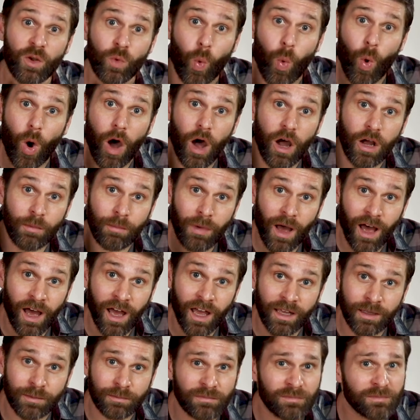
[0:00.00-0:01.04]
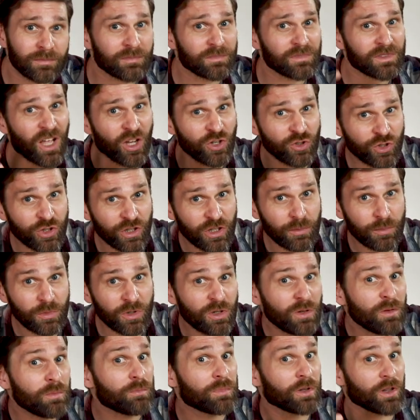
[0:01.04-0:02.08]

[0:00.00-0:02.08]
and huangbai. Now Zhimu